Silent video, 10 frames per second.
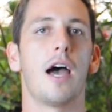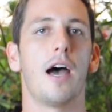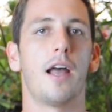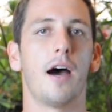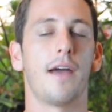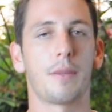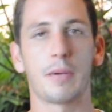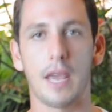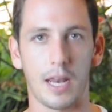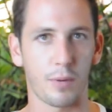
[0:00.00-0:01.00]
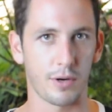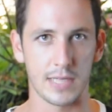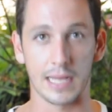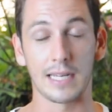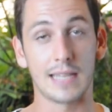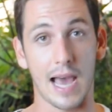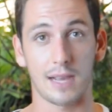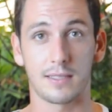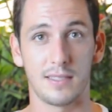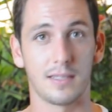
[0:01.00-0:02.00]
at the beginning we were taking
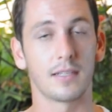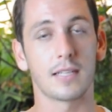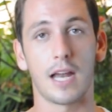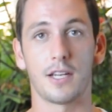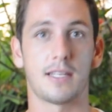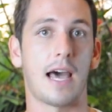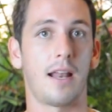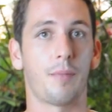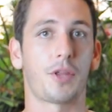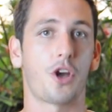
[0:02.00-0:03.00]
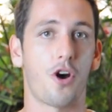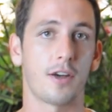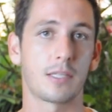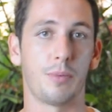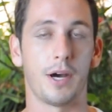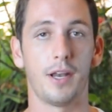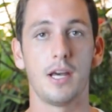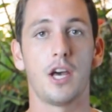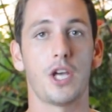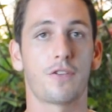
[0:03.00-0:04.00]
taxis and it kind of just added up the cost,
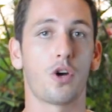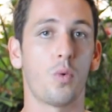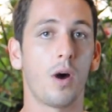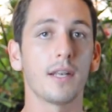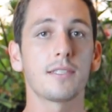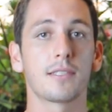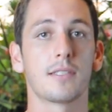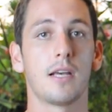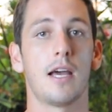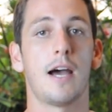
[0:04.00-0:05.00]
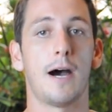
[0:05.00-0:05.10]
but you have to go once.